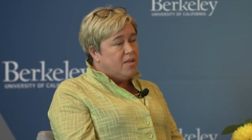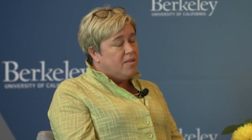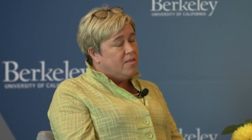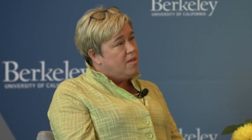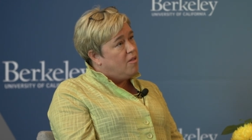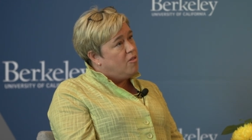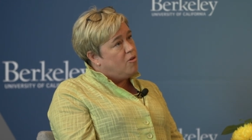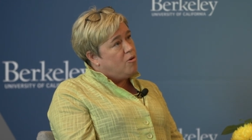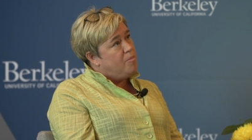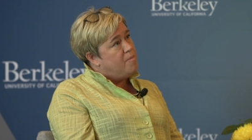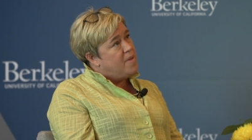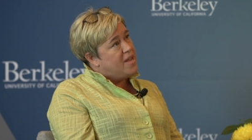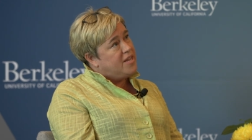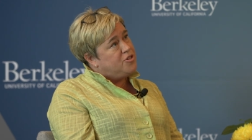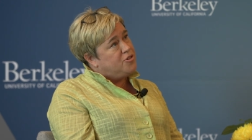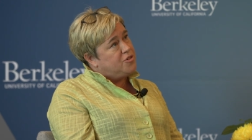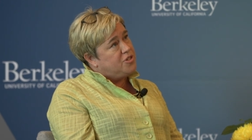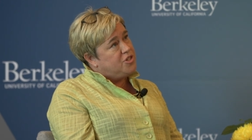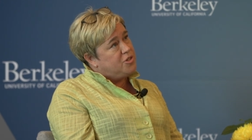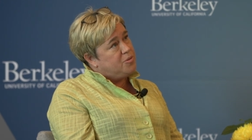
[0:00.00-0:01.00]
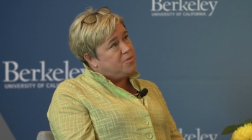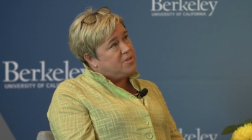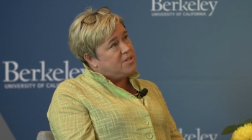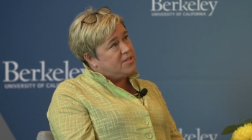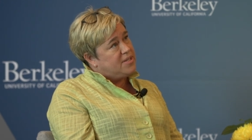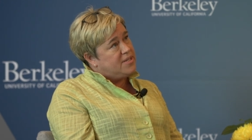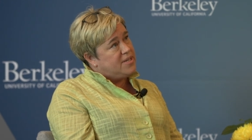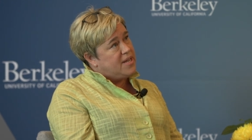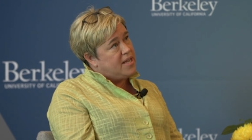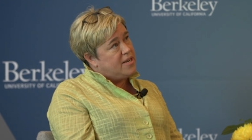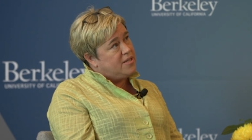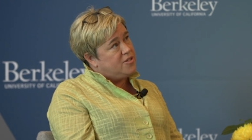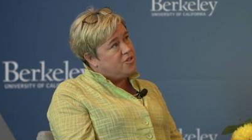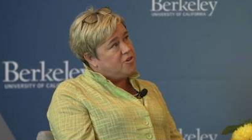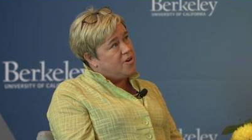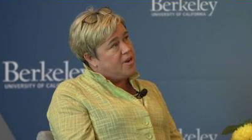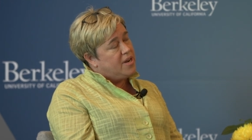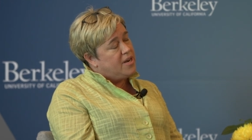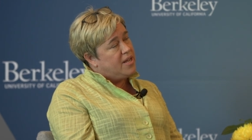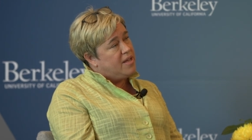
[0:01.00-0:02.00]
The other major issue with the state is
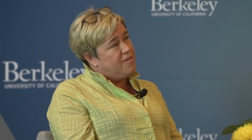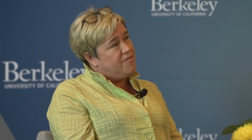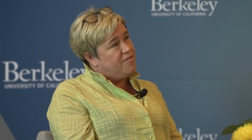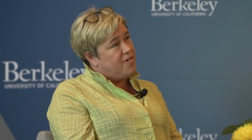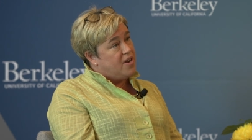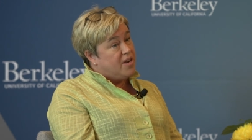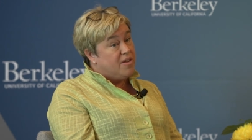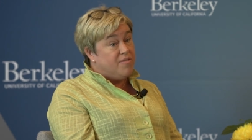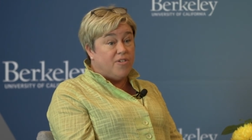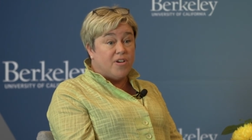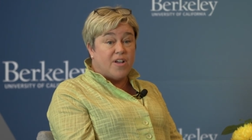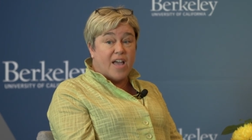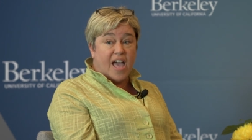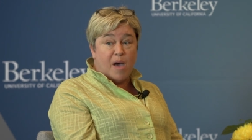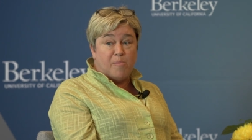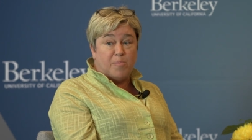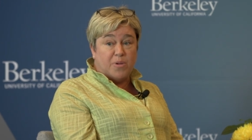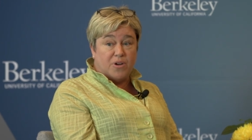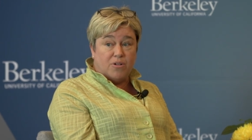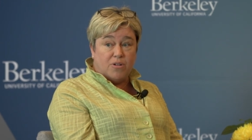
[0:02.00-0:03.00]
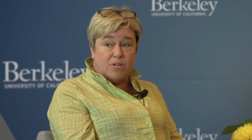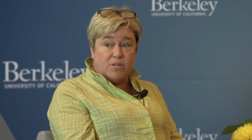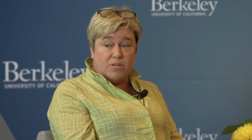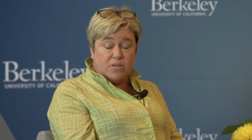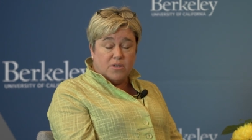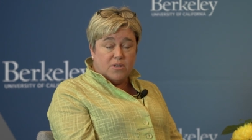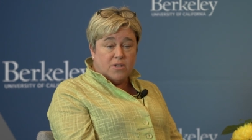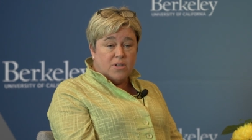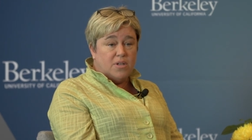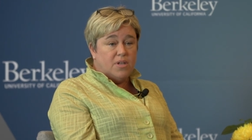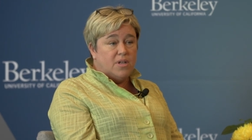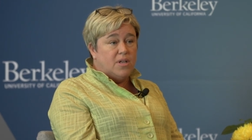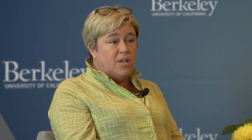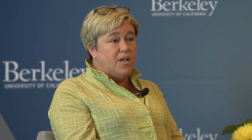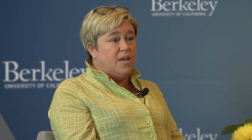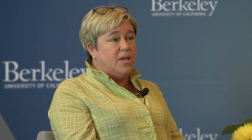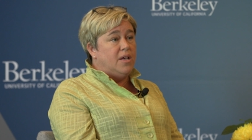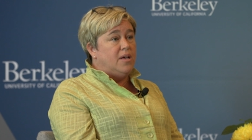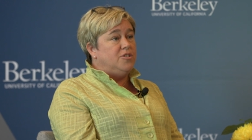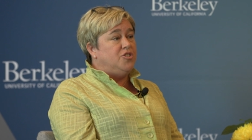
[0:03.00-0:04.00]
trying to get funding for capital.
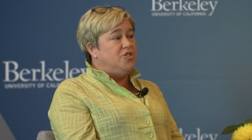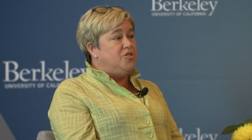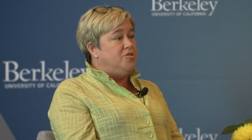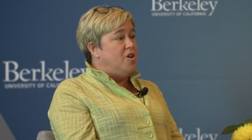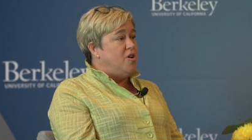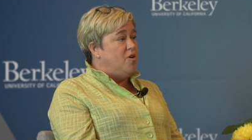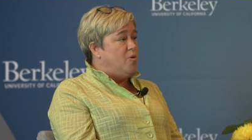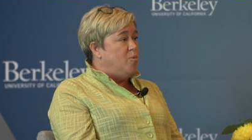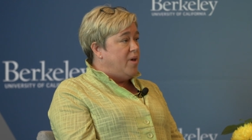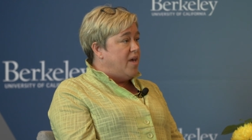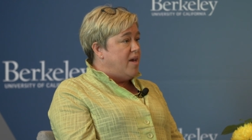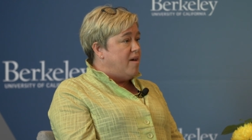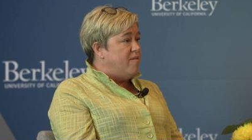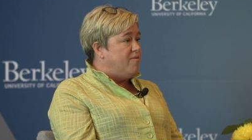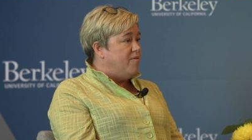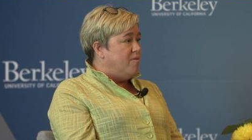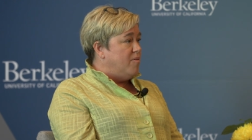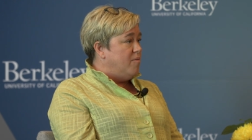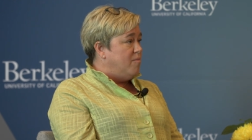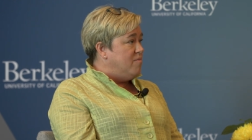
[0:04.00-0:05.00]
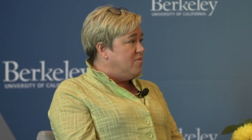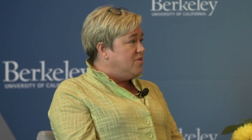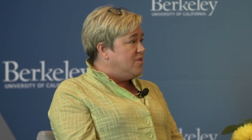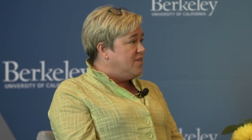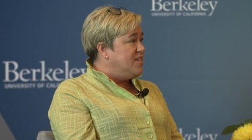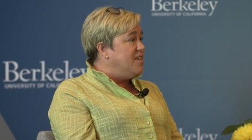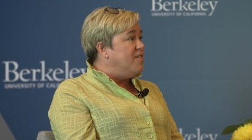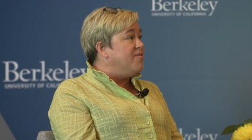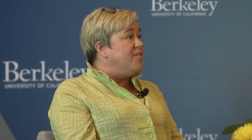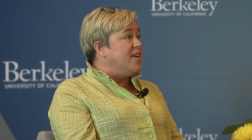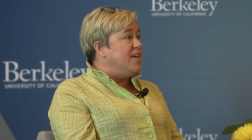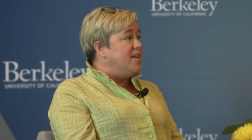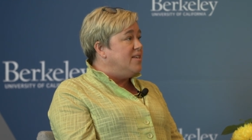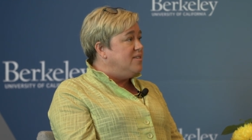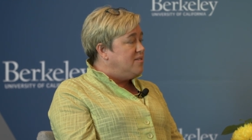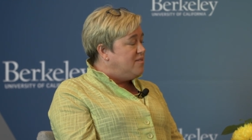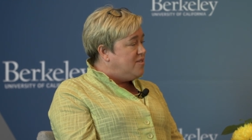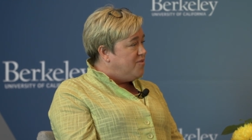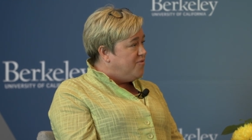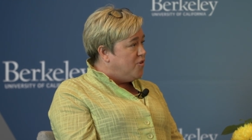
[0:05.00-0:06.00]
As you know, we have
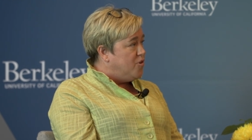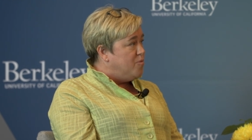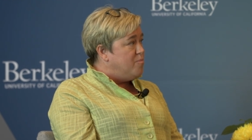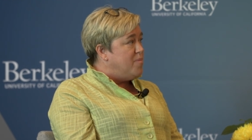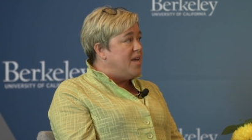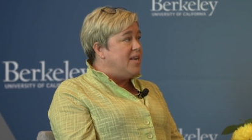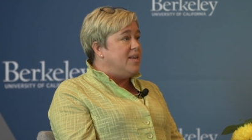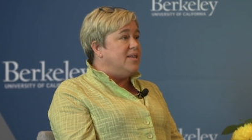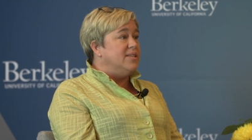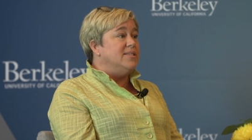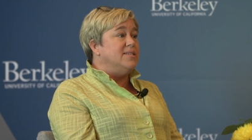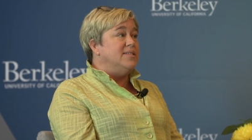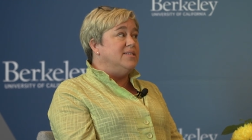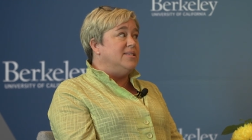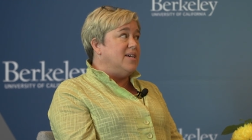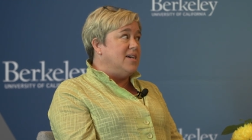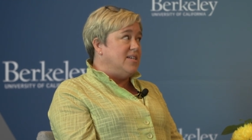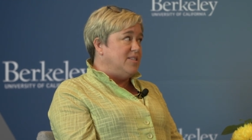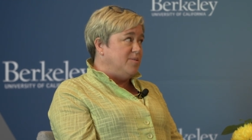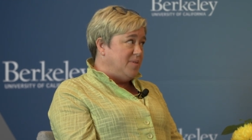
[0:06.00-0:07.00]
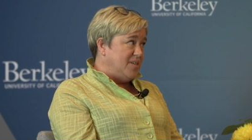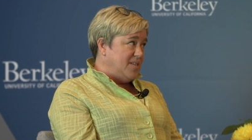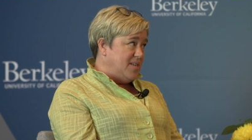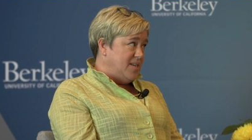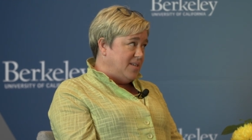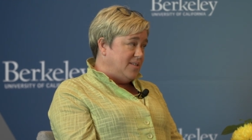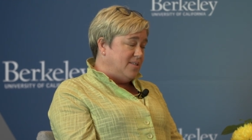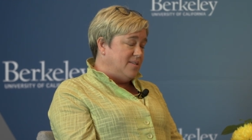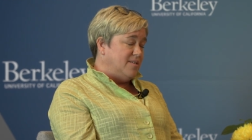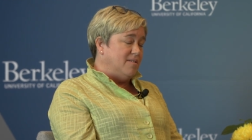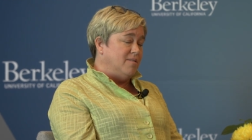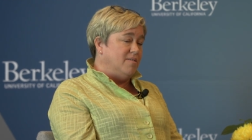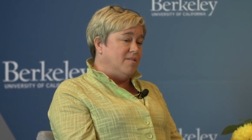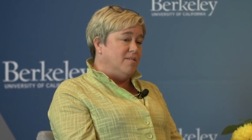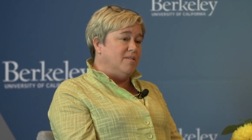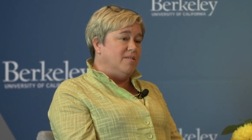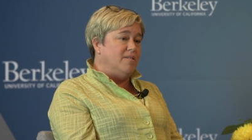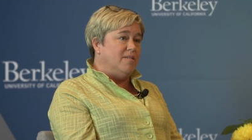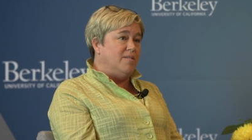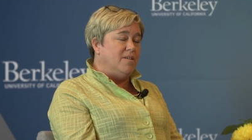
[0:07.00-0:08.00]
significant deferred maintenance and seismic needs on
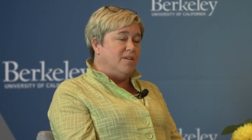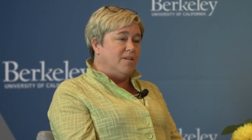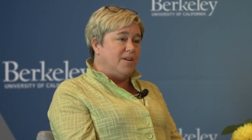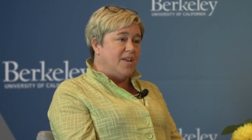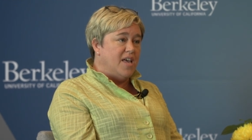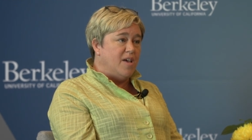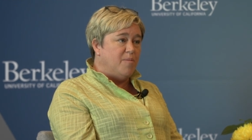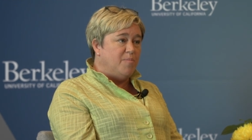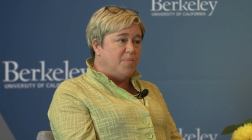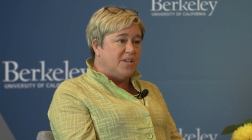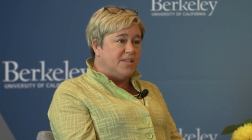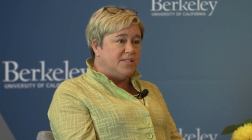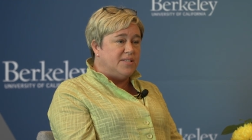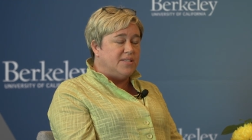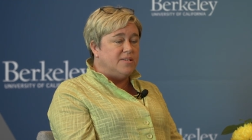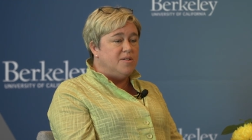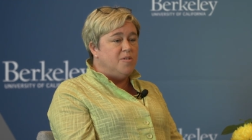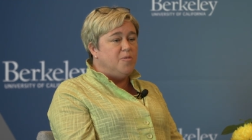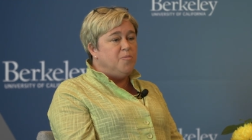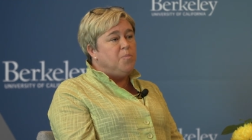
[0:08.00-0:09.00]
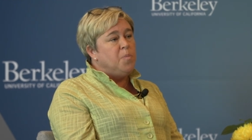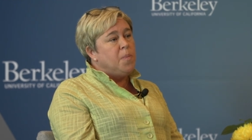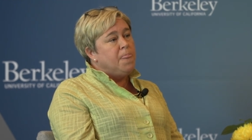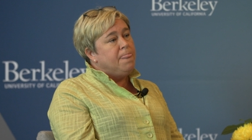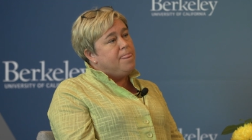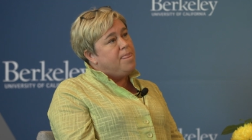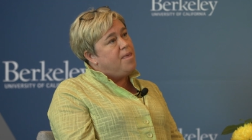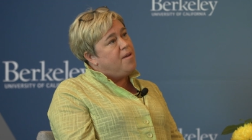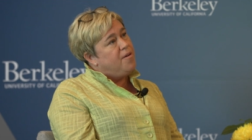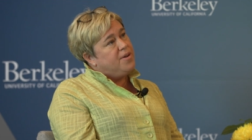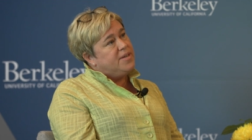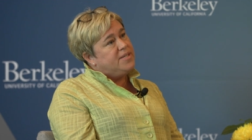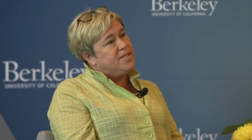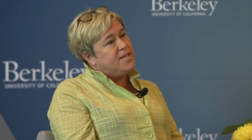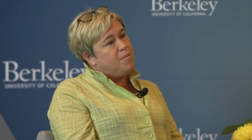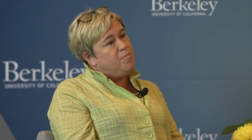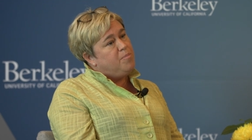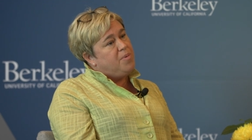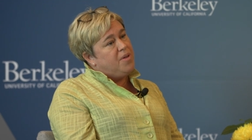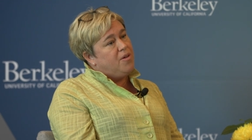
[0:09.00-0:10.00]
our, on our campus. There is
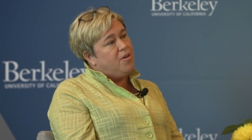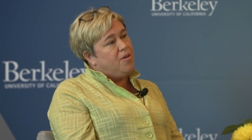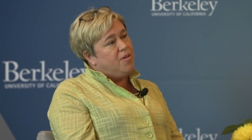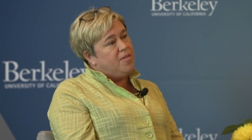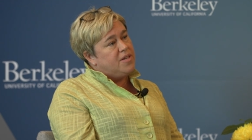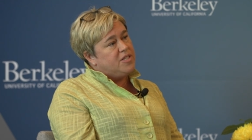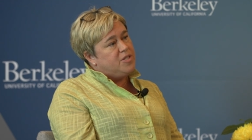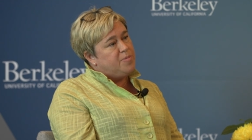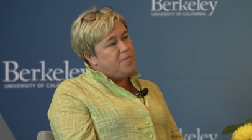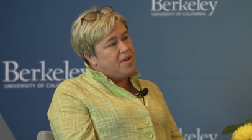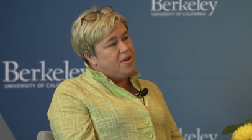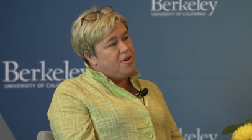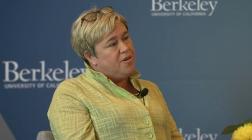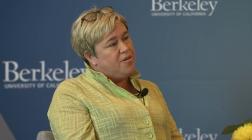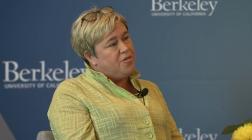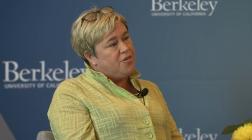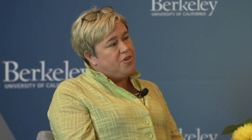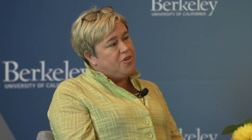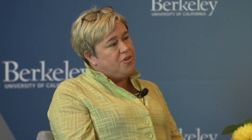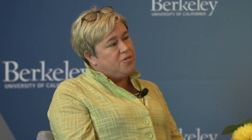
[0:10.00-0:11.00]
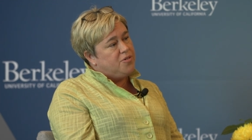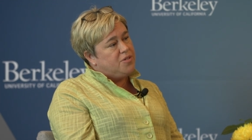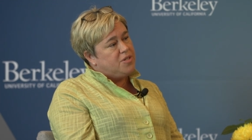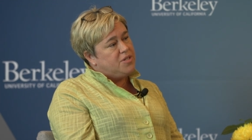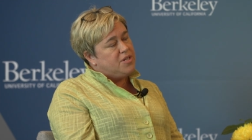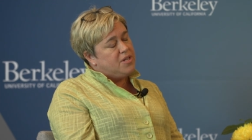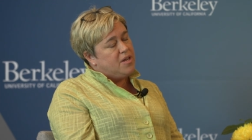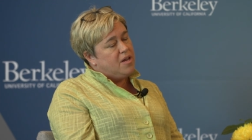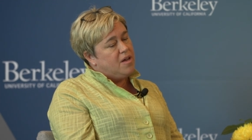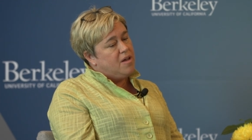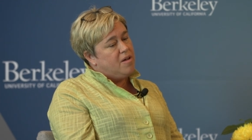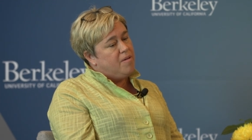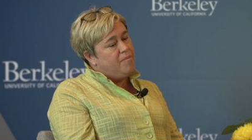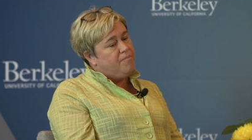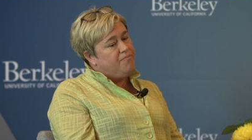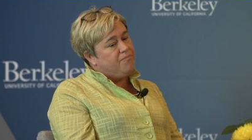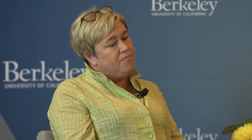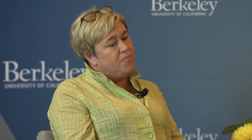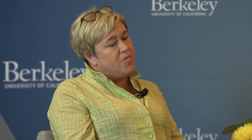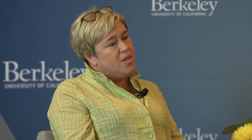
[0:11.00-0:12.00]
a bill that's been introduced
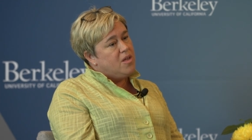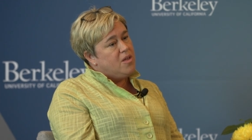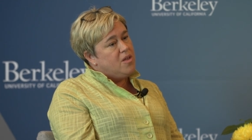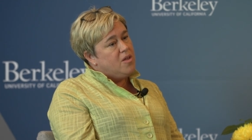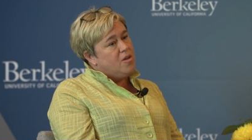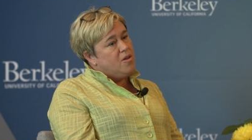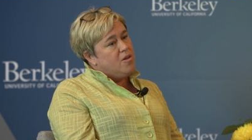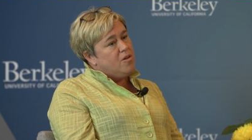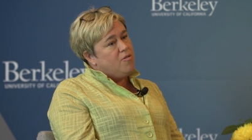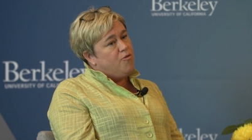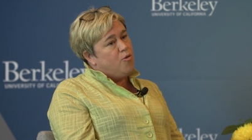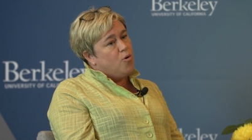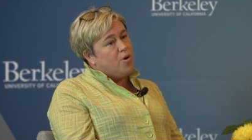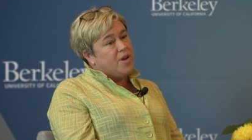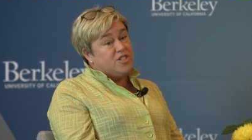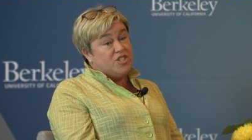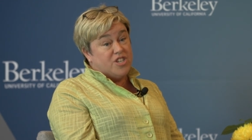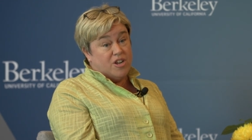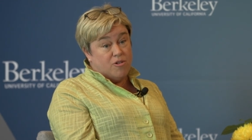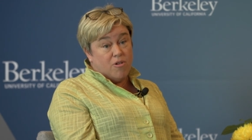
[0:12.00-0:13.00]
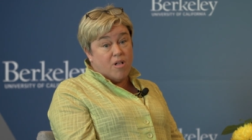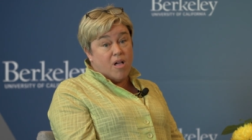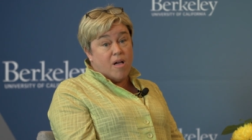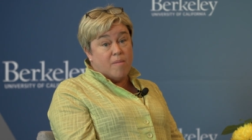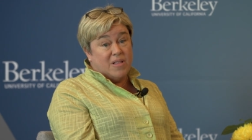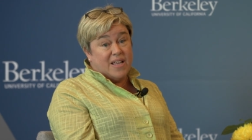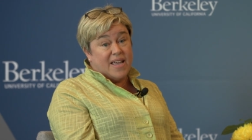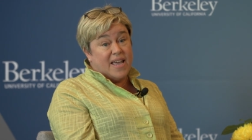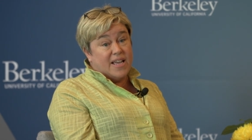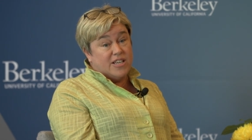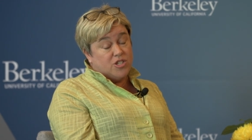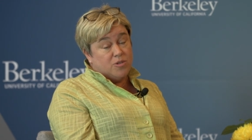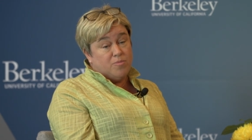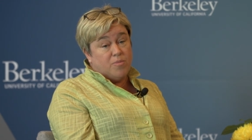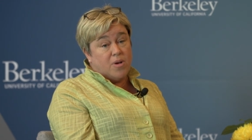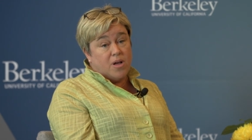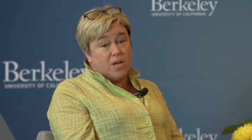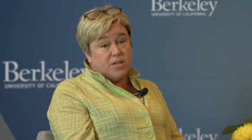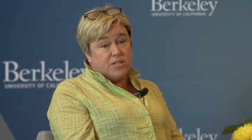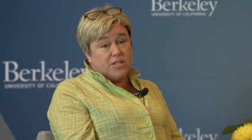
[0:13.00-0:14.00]
um, for a general obligation
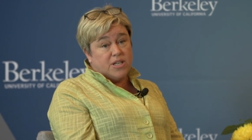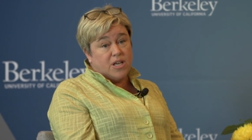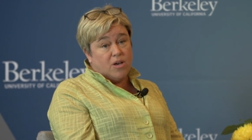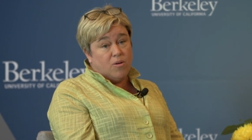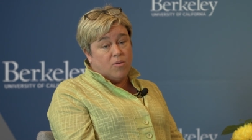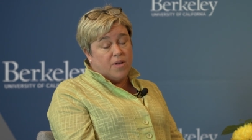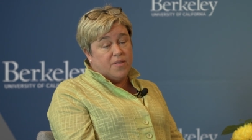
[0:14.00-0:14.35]
bond to go